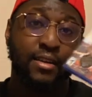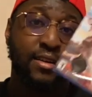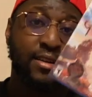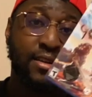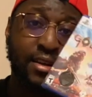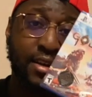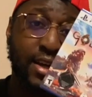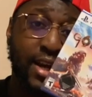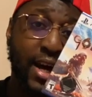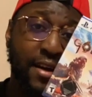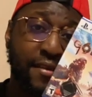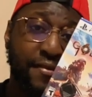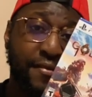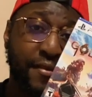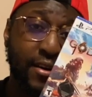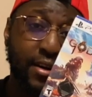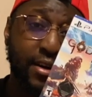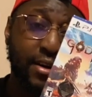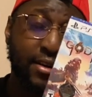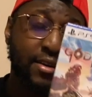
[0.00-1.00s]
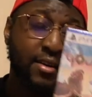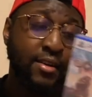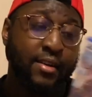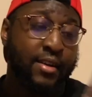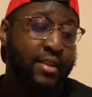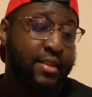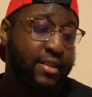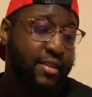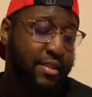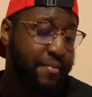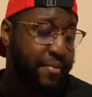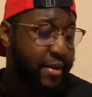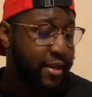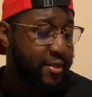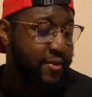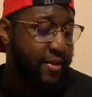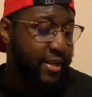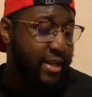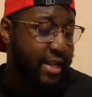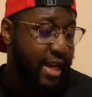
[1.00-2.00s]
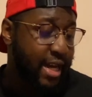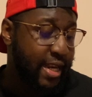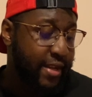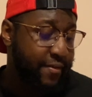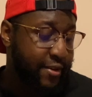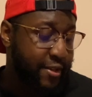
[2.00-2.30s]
Godfall. The best way to kind of